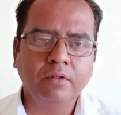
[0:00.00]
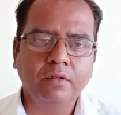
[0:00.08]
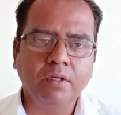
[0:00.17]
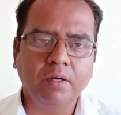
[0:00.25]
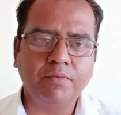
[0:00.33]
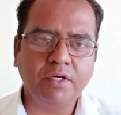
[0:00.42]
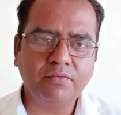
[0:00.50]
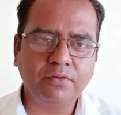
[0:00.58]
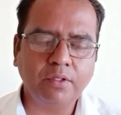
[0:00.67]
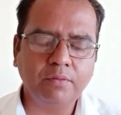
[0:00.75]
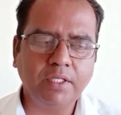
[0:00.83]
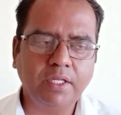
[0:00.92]
Apart
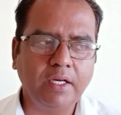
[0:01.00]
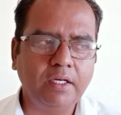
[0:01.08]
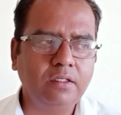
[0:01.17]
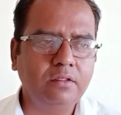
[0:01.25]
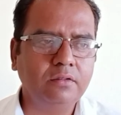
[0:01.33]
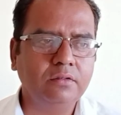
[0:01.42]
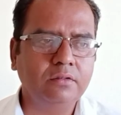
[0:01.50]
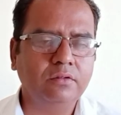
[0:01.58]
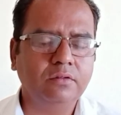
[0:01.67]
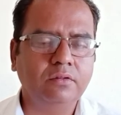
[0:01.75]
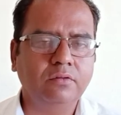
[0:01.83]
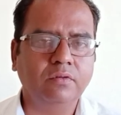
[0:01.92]
from that,
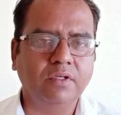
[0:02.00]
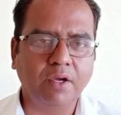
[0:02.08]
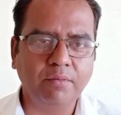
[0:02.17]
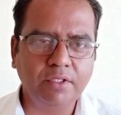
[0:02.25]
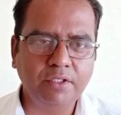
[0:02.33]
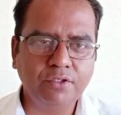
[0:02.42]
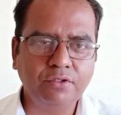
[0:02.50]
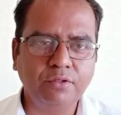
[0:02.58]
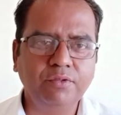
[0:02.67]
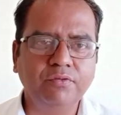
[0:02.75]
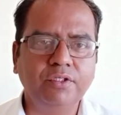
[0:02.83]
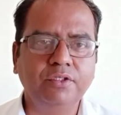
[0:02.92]
vocabulary should
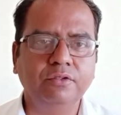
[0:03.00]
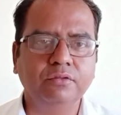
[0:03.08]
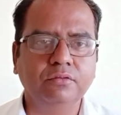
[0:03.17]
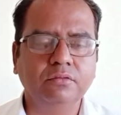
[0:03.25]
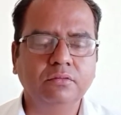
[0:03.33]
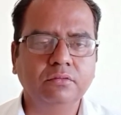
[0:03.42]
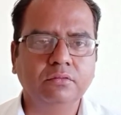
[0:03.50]
be with you.